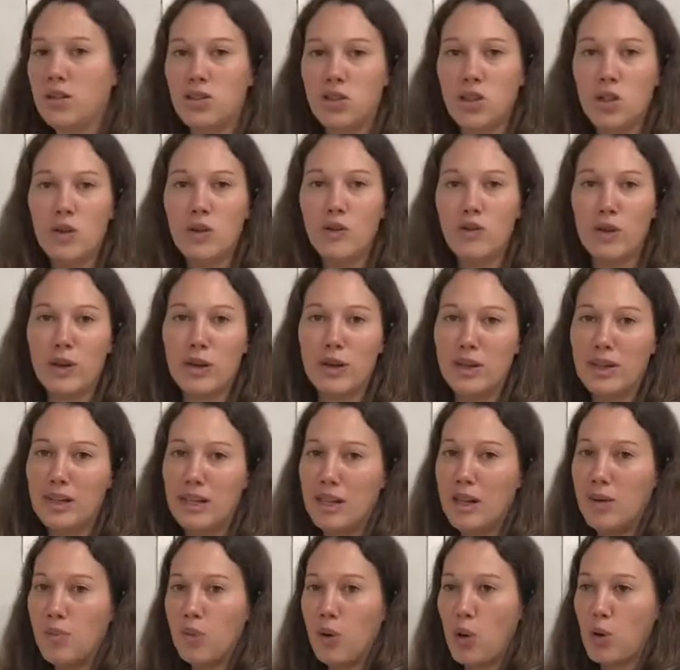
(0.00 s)
to
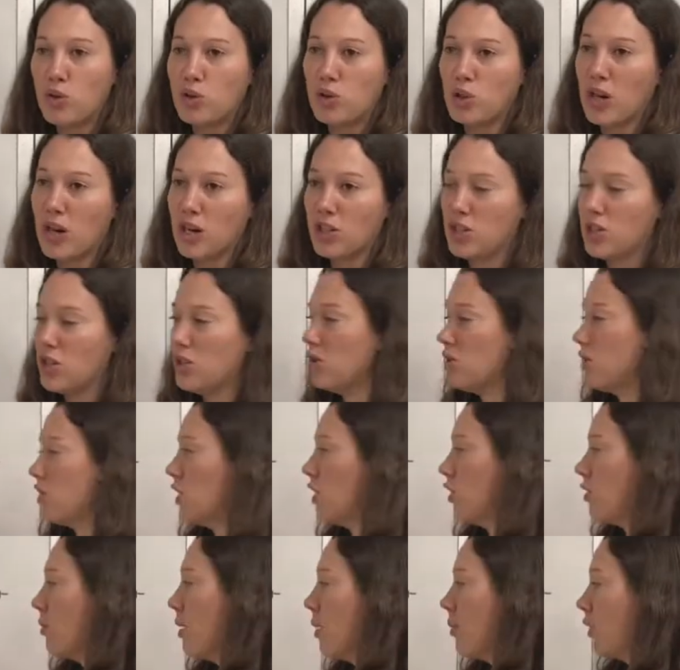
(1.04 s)
infinity in both directions.
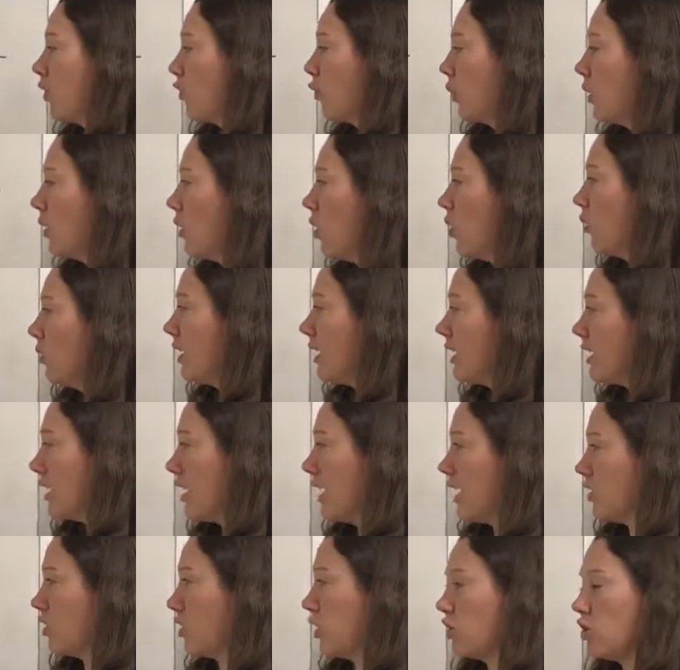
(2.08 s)
So remember, if we only
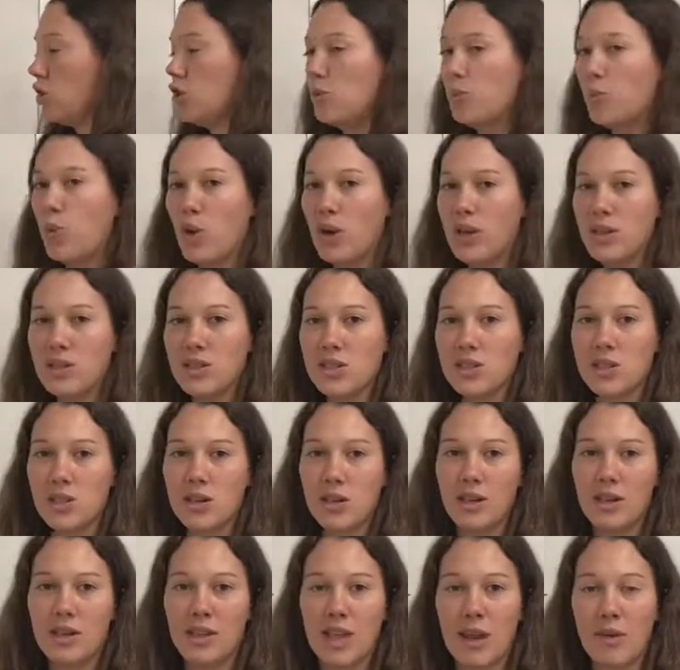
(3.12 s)
connect our 2 points,
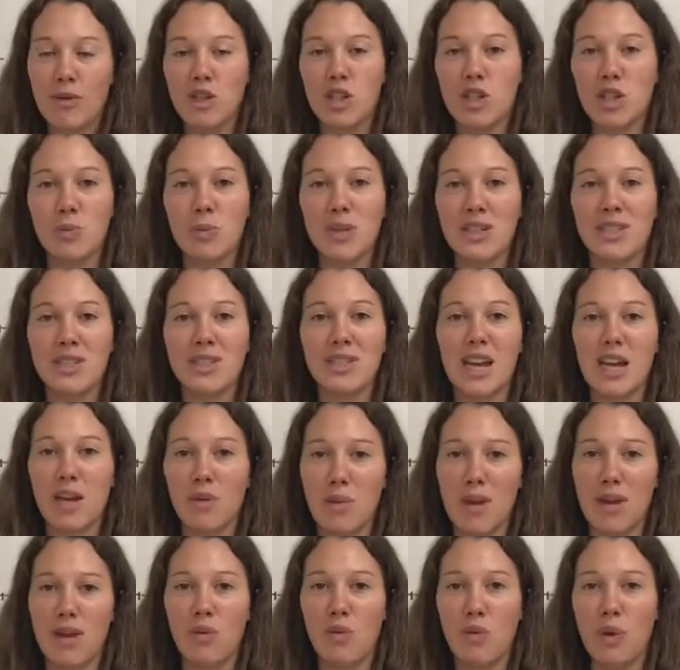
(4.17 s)
that would just be a
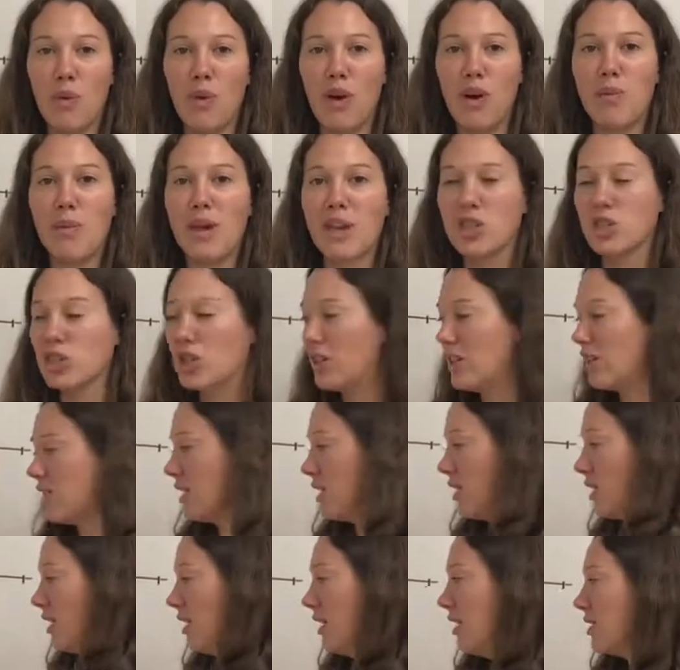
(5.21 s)
segment. We want to make sure this
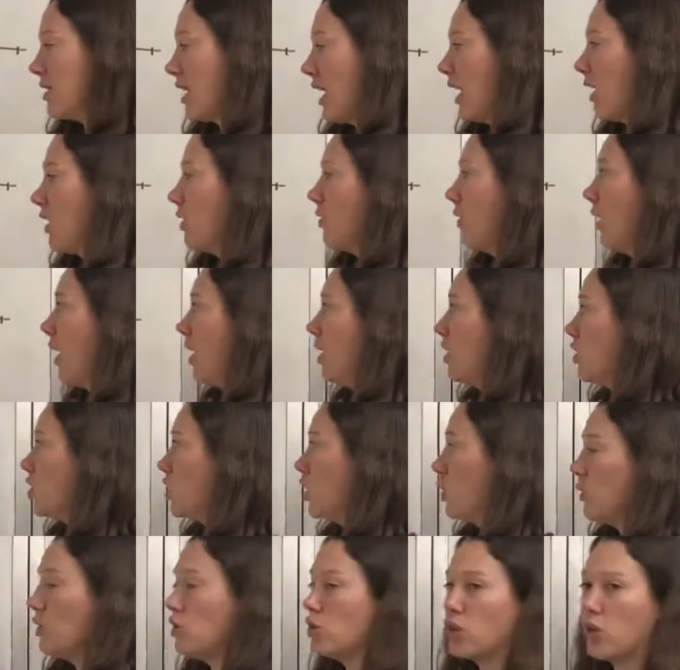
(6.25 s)
is an entire line,
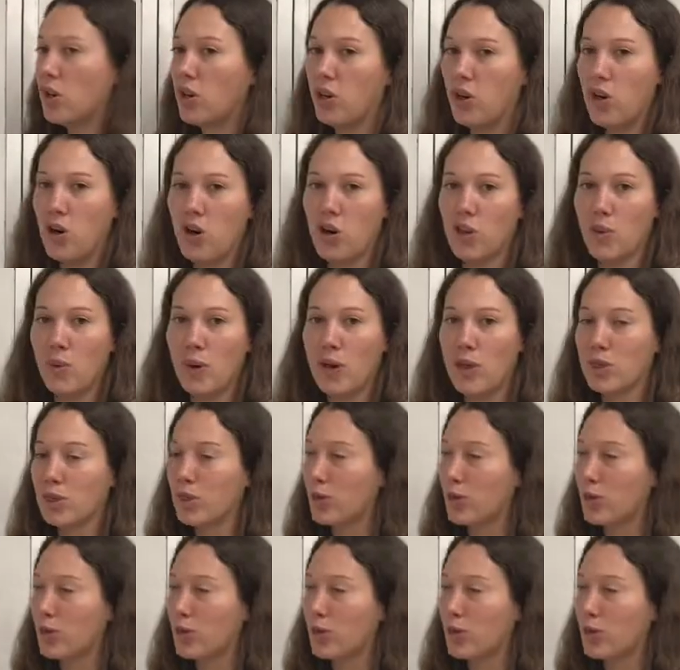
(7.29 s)
so we draw it all the way